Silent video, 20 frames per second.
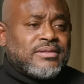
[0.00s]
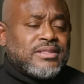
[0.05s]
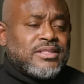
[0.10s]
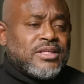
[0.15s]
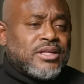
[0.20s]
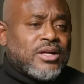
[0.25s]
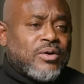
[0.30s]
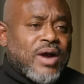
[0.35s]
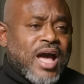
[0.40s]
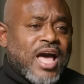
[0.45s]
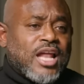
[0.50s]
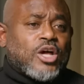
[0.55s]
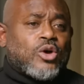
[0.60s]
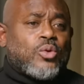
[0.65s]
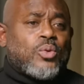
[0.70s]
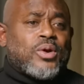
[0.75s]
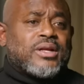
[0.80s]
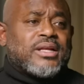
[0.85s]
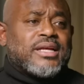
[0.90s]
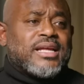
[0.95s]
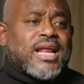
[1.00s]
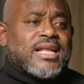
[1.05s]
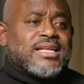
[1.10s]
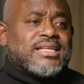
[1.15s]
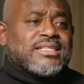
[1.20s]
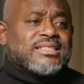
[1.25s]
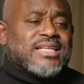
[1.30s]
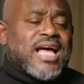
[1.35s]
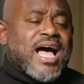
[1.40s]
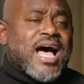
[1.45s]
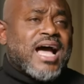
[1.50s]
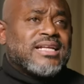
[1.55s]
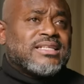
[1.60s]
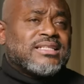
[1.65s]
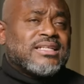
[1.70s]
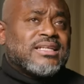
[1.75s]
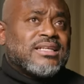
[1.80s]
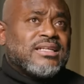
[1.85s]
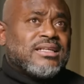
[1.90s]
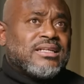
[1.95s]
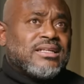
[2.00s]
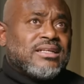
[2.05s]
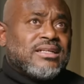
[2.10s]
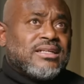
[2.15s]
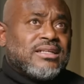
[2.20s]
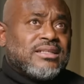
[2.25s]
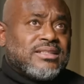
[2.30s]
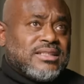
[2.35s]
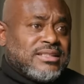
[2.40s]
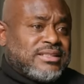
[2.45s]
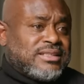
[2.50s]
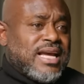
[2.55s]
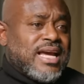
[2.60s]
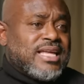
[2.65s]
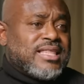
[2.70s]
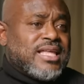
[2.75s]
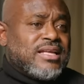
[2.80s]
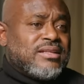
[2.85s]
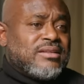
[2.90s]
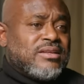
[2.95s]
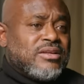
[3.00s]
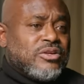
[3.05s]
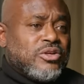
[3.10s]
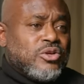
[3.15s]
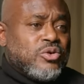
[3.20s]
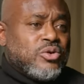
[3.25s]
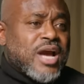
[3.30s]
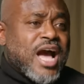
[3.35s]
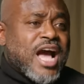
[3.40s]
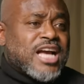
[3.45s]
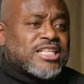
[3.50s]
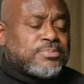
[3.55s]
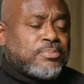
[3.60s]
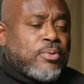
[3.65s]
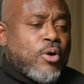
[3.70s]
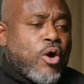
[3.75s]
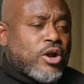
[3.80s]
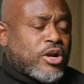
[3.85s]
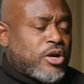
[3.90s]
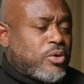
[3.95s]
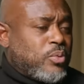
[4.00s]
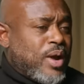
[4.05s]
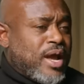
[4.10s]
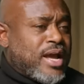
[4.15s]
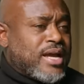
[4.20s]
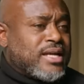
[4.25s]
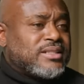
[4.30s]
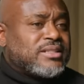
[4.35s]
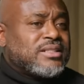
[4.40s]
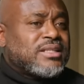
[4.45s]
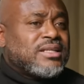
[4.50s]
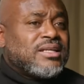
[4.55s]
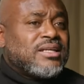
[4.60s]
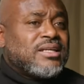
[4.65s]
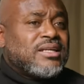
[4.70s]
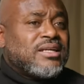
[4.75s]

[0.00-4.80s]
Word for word: you know, eloquently they decide to to say that you guys parted ways.